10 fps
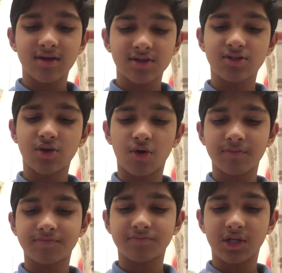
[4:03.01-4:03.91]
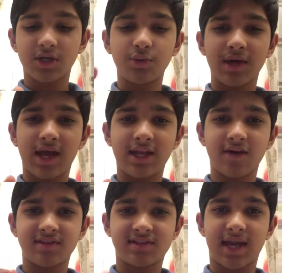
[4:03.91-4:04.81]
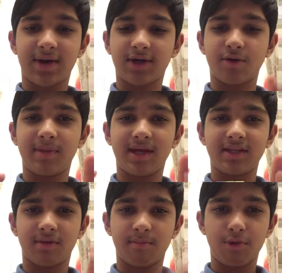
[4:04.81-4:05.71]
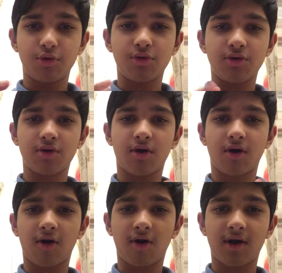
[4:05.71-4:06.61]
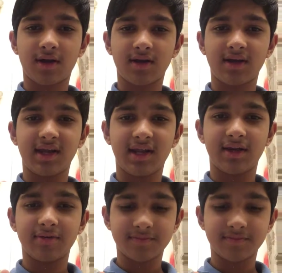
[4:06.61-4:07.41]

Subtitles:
So do any of the side. It could be either blue or green.